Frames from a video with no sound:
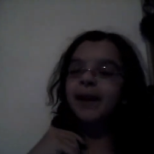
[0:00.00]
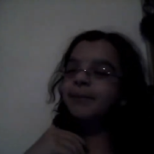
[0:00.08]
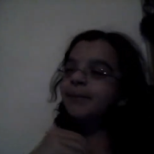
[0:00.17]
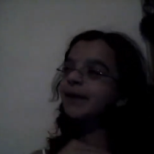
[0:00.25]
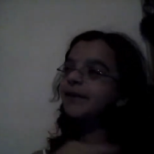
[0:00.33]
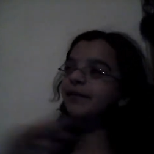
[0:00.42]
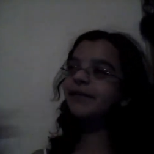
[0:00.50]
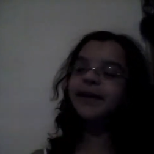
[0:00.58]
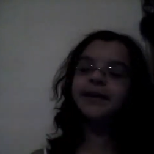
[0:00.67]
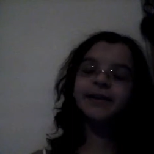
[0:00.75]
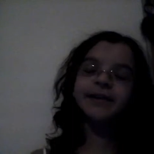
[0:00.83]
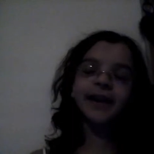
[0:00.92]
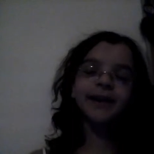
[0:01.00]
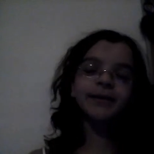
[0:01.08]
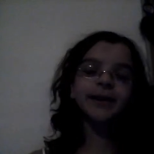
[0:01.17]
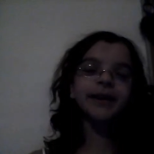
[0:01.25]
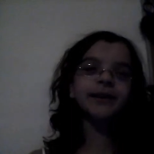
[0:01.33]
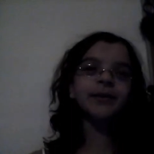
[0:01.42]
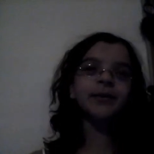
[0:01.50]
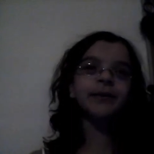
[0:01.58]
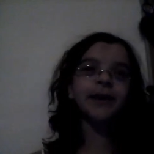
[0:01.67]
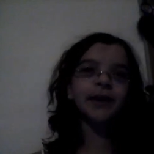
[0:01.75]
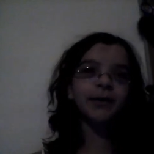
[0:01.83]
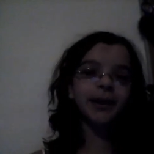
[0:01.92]
a bunch of other like really cool
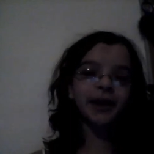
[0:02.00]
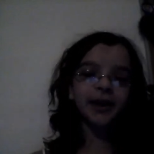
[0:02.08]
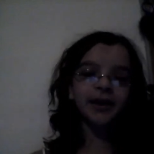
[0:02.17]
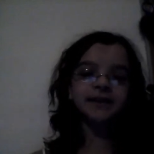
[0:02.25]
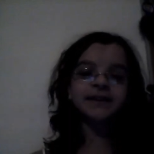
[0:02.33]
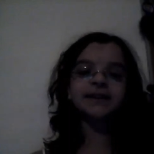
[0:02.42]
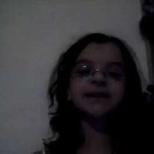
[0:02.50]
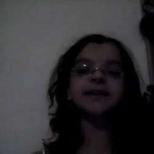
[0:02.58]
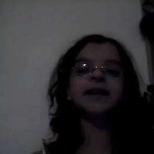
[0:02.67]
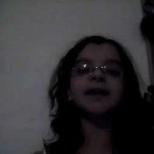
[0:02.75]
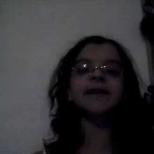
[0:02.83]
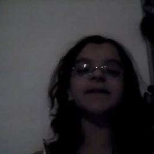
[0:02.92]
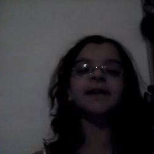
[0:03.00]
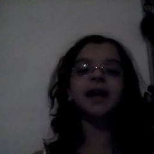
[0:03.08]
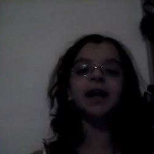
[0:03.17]
video blogs and stuff.